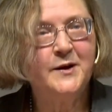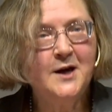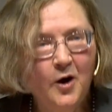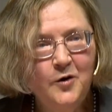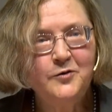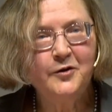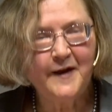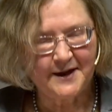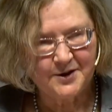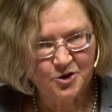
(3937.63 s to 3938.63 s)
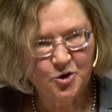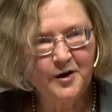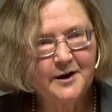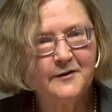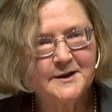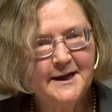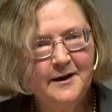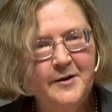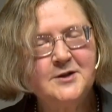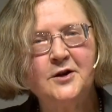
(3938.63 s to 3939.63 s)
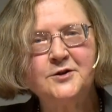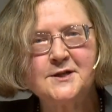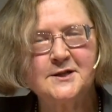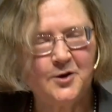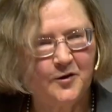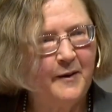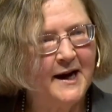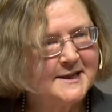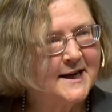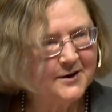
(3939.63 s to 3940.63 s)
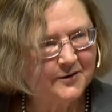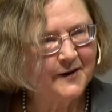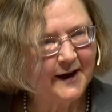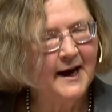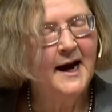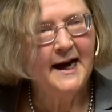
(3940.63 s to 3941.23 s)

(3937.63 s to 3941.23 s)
we know that shortening of the telomere is not just a sort of bystander thing,